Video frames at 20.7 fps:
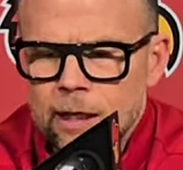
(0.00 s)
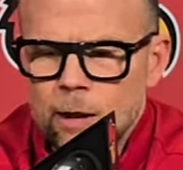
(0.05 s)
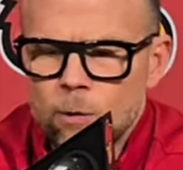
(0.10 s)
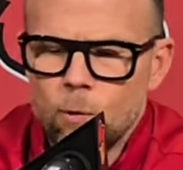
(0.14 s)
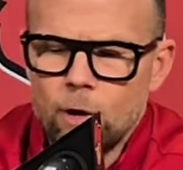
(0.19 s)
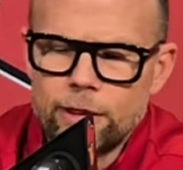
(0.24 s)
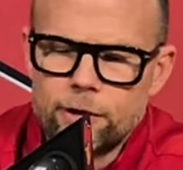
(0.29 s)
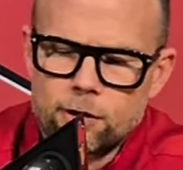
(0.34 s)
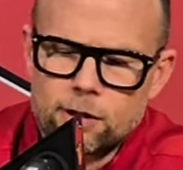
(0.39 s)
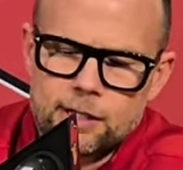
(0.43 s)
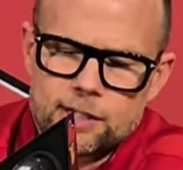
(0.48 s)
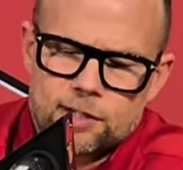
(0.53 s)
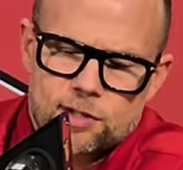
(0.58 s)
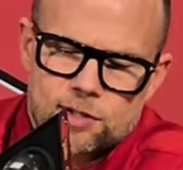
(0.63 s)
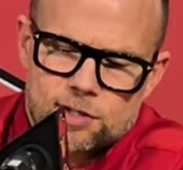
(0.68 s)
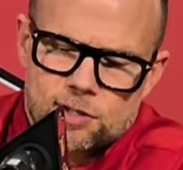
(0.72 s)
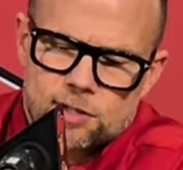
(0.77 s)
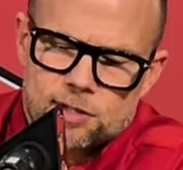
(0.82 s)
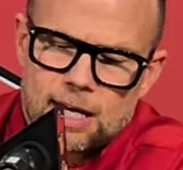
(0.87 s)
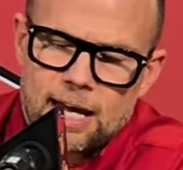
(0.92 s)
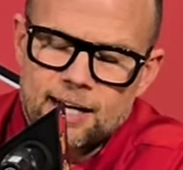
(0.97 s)
And whether
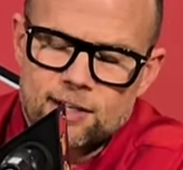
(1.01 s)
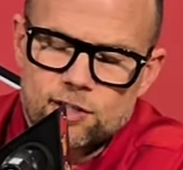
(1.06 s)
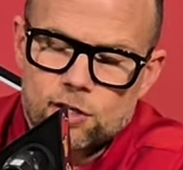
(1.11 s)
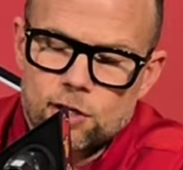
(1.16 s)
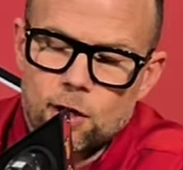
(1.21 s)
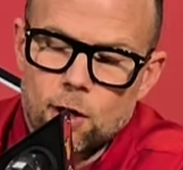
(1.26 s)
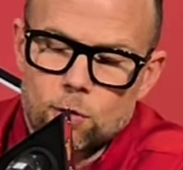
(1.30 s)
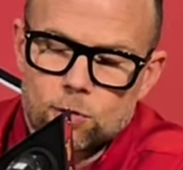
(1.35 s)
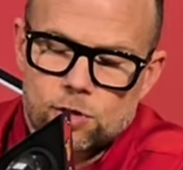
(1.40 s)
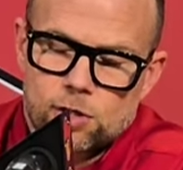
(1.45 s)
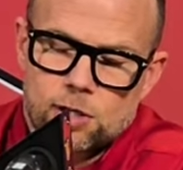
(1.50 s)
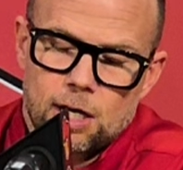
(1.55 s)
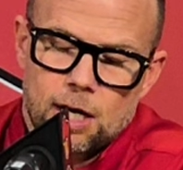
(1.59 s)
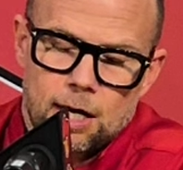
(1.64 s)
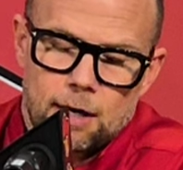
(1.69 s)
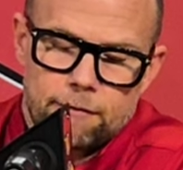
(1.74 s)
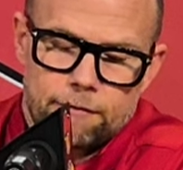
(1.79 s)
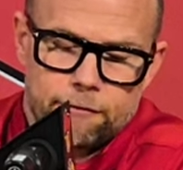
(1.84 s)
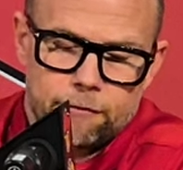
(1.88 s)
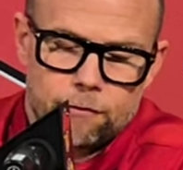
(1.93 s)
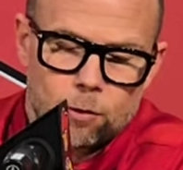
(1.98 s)
it's X and O
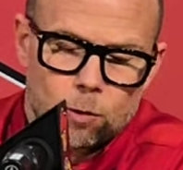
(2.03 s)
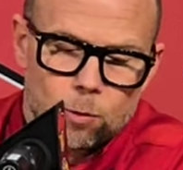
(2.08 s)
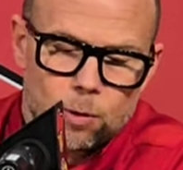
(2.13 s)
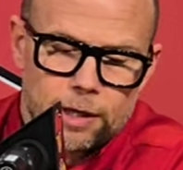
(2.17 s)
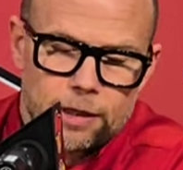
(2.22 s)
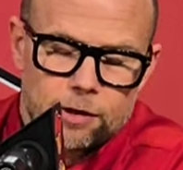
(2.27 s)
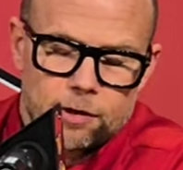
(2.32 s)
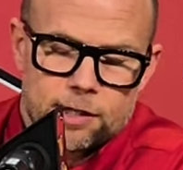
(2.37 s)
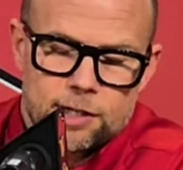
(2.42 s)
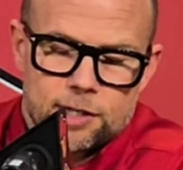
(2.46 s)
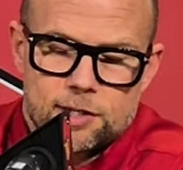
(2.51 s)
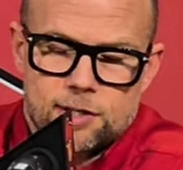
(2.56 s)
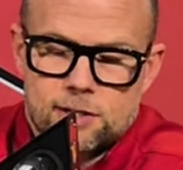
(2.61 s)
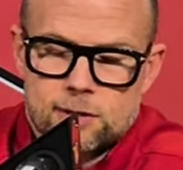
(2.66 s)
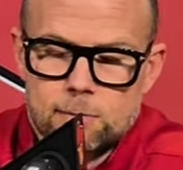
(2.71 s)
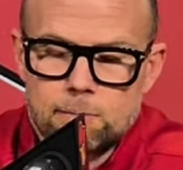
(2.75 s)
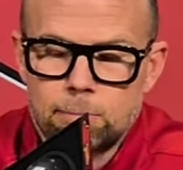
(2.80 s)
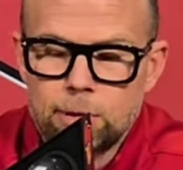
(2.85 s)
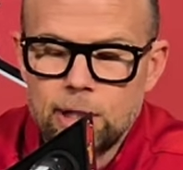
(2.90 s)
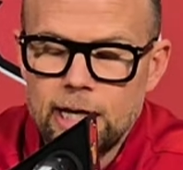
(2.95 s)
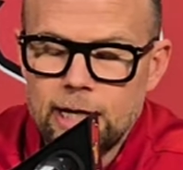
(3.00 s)
stuff or whether
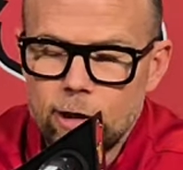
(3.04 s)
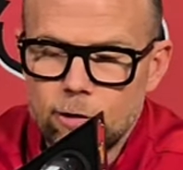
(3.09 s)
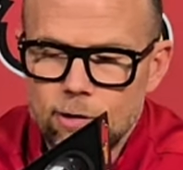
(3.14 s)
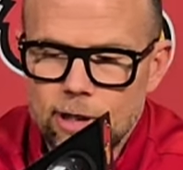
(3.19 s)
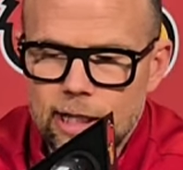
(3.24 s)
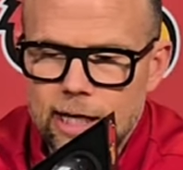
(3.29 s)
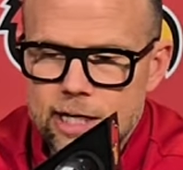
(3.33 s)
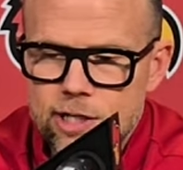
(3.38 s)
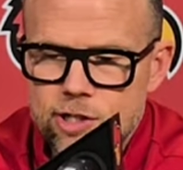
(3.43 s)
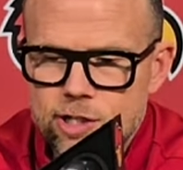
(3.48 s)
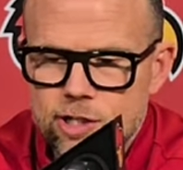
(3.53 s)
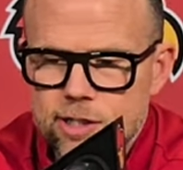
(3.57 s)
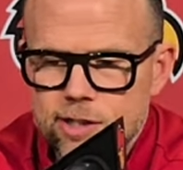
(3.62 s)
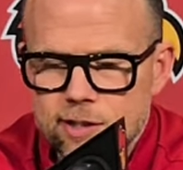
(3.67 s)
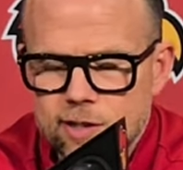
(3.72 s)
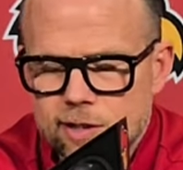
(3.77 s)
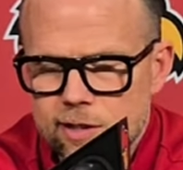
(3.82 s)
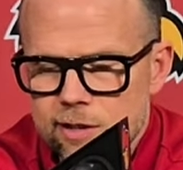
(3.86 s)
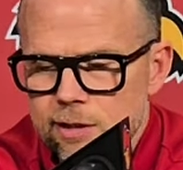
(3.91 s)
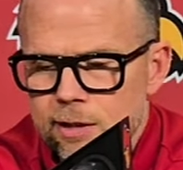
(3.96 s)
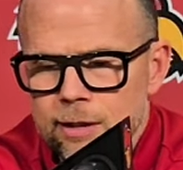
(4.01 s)
it's player
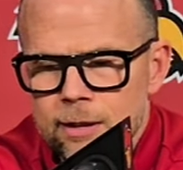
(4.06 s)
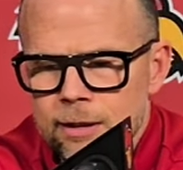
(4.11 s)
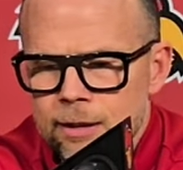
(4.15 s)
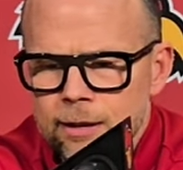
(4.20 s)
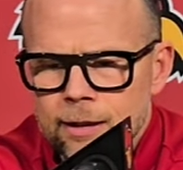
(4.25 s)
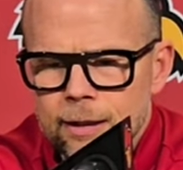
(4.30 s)
relations,